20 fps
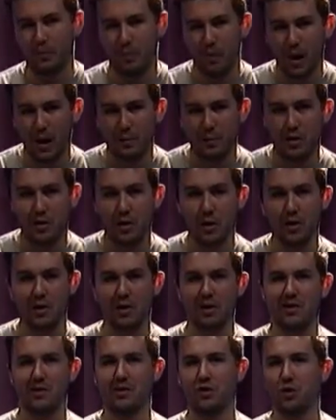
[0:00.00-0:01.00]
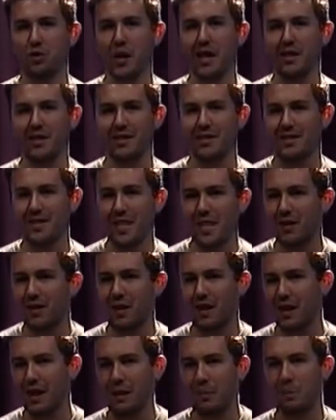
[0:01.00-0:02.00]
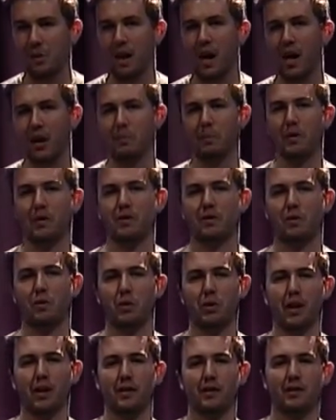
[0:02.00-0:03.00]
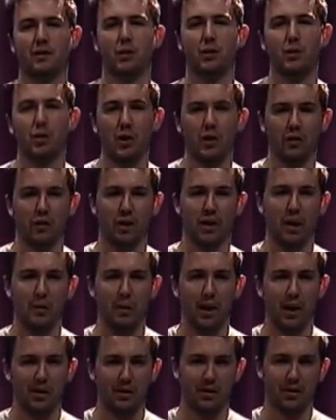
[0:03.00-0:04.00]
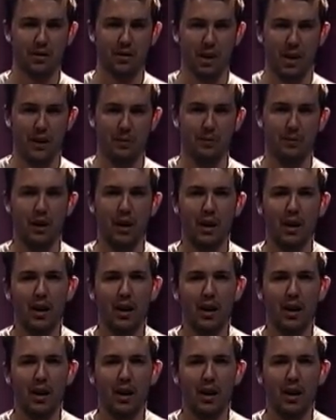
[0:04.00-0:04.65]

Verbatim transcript: but I'm sure this straight to DVD blockbuster will get screwed over come Oscar time.